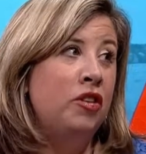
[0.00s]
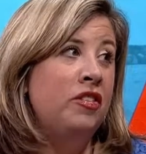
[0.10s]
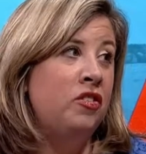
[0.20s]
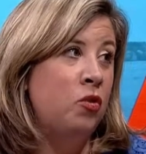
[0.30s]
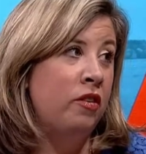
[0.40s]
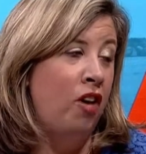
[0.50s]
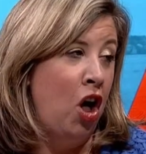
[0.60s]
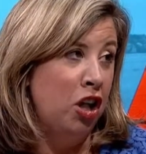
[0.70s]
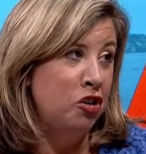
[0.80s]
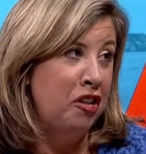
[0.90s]
to sort of
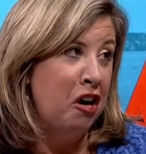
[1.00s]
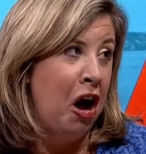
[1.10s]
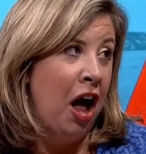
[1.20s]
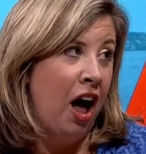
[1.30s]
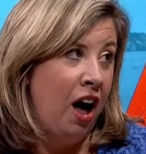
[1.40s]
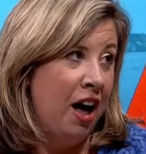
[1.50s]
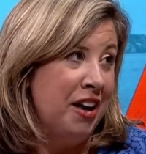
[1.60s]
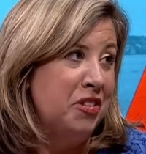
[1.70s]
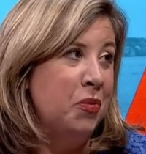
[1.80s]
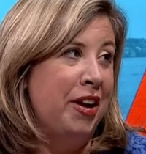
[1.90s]
honor their
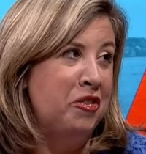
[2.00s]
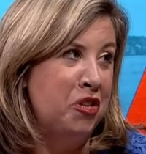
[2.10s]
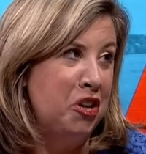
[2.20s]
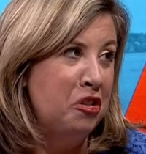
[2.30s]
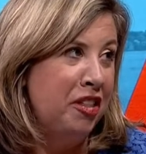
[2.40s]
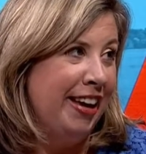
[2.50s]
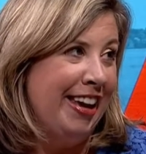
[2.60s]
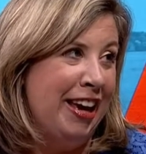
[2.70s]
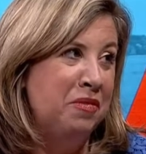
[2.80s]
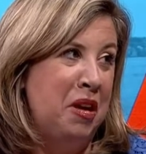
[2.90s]
ahas, whatever they're
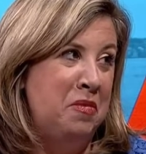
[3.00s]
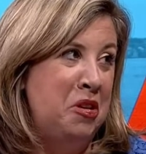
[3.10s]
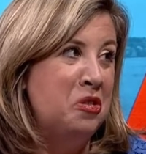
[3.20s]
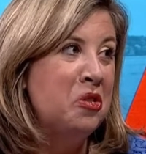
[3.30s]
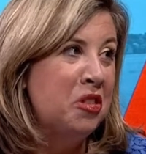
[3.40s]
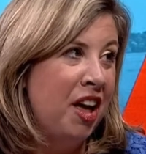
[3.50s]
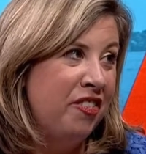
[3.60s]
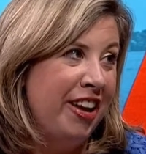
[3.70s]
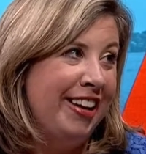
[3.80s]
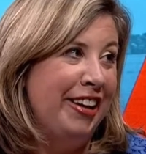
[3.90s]
thinking. Maybe you don't
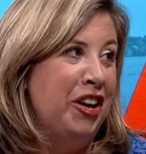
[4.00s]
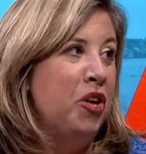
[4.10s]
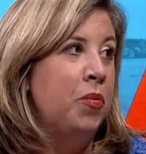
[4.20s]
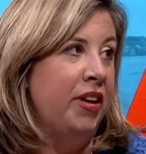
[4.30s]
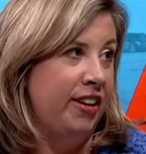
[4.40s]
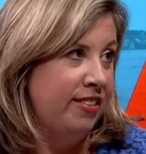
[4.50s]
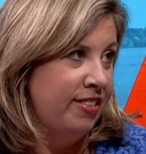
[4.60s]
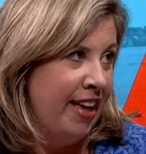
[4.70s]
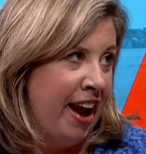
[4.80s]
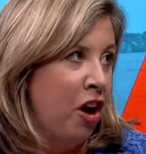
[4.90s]
love it, you know, but it's
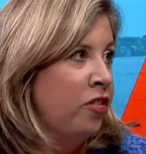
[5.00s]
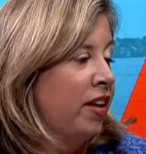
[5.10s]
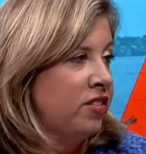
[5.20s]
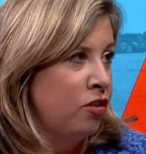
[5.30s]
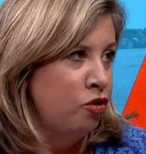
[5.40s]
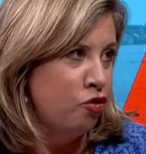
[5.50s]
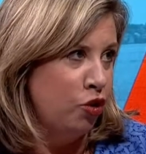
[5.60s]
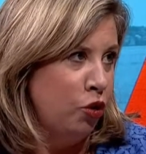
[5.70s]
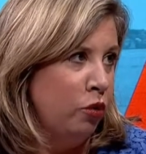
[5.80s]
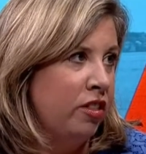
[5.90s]
there, that's right. their
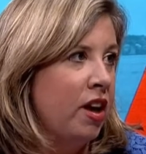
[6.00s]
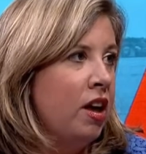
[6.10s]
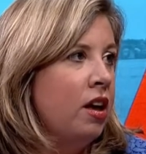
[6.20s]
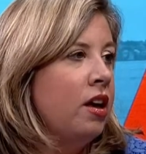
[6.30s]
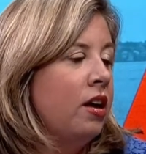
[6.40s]
truth. Right.